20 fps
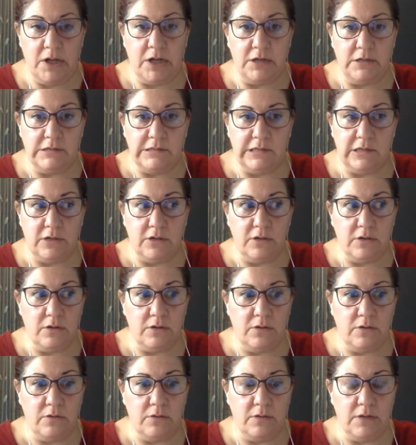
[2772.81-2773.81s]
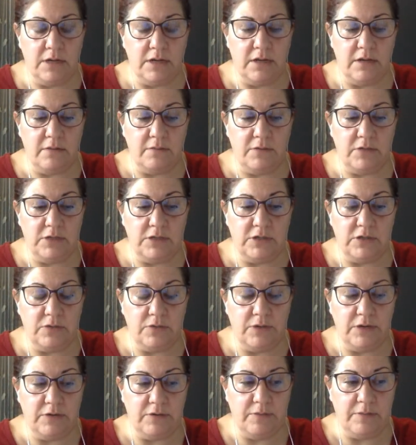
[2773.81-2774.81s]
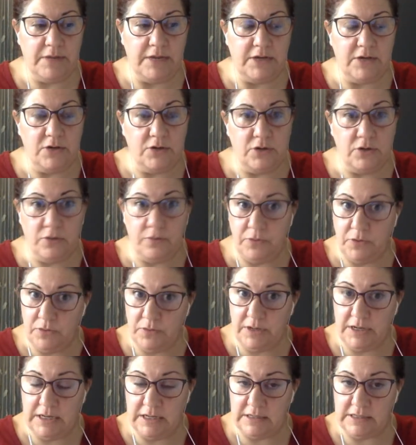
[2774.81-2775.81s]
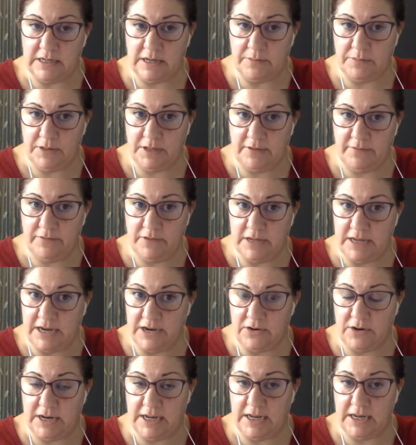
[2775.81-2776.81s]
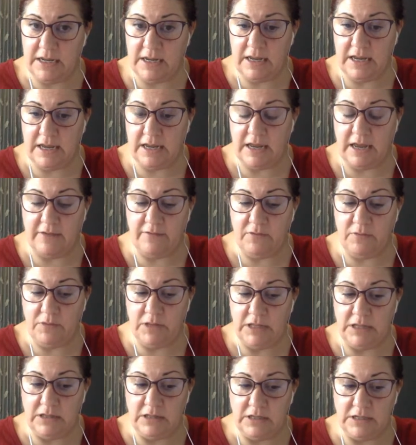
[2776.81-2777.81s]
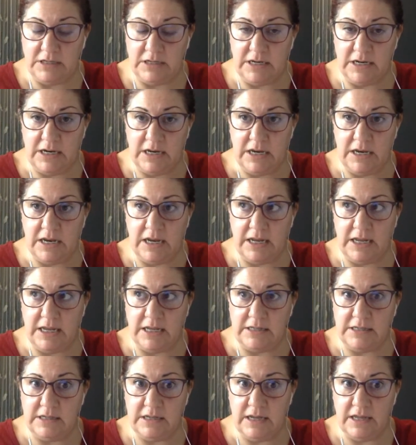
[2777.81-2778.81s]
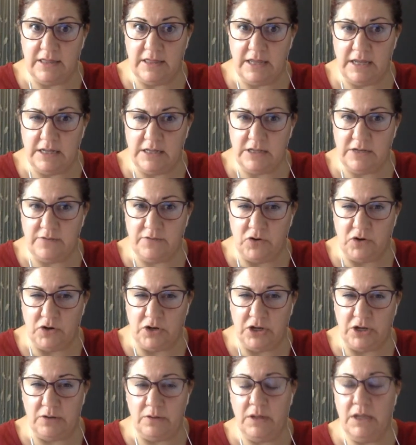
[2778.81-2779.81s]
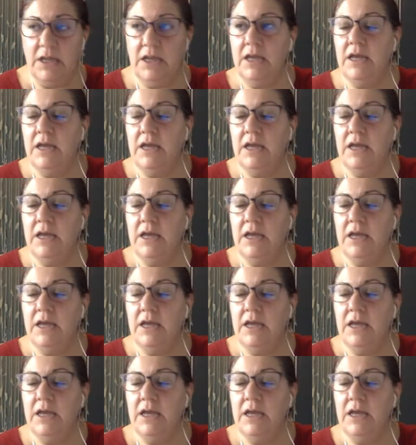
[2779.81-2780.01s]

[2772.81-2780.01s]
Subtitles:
Also, just a quick reminder, new moon is, I believe, Saturday. I haven't really looked at it. I think it's in Virgo.